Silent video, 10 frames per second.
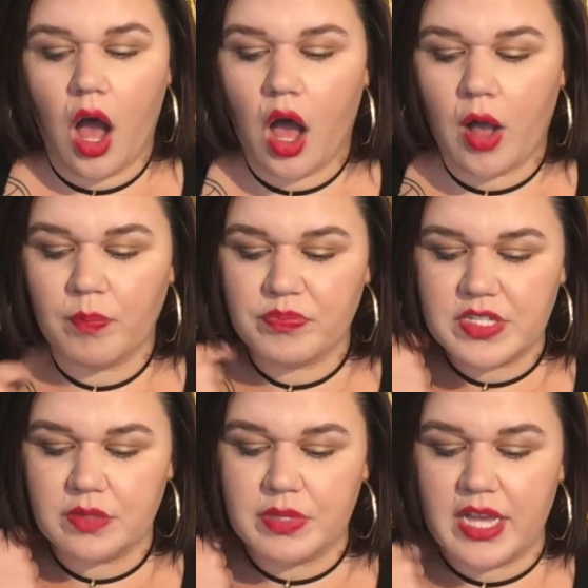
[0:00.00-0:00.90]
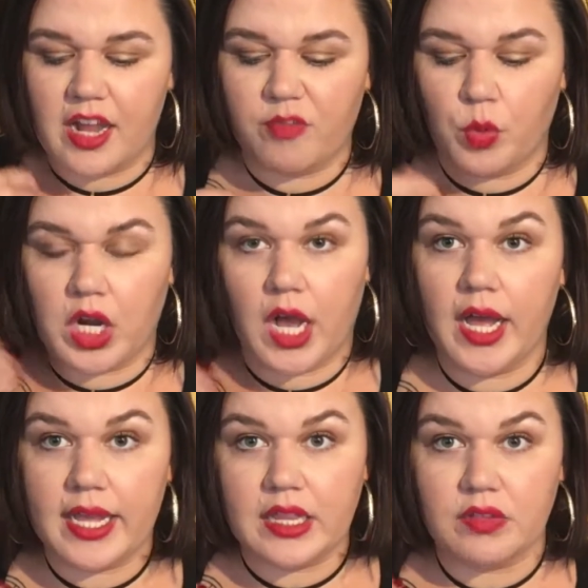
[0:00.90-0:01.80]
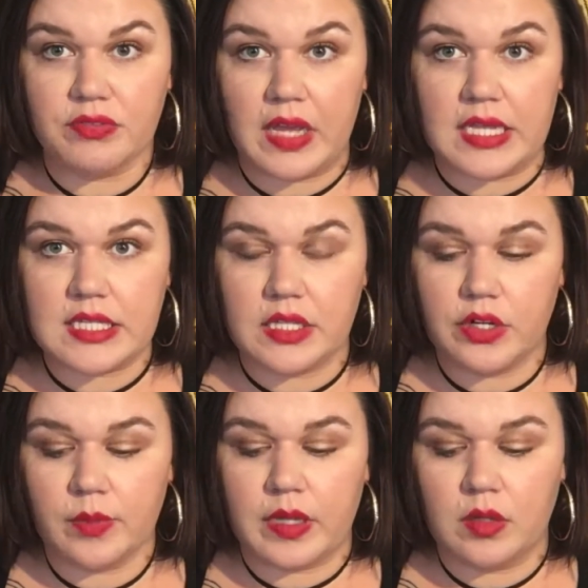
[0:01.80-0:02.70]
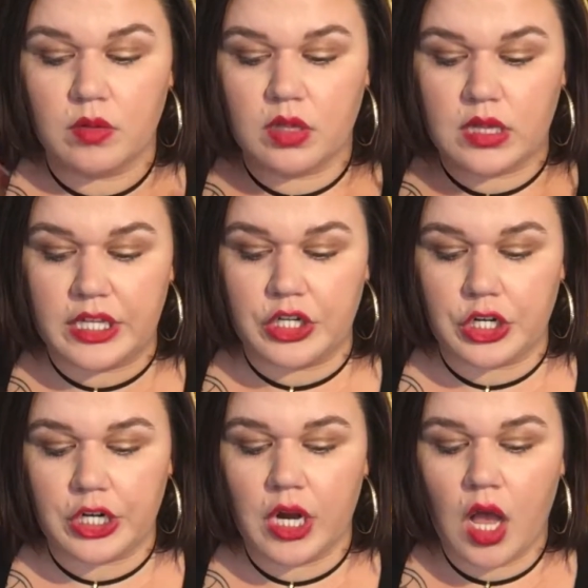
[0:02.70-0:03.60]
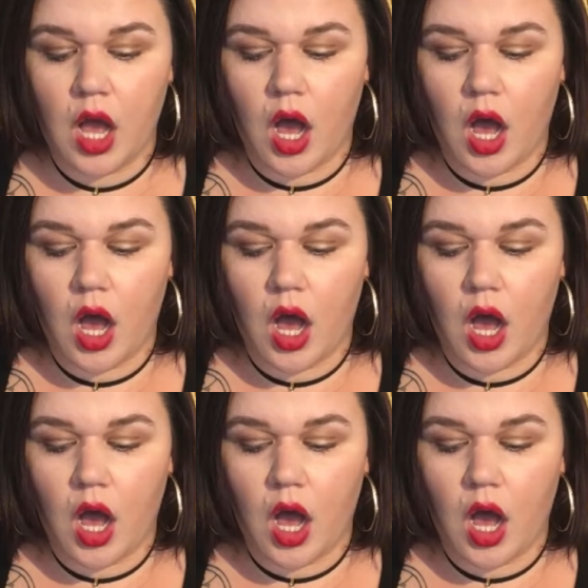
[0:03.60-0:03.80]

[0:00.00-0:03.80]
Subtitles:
to be kind of more cut in the face, a little bit leaner,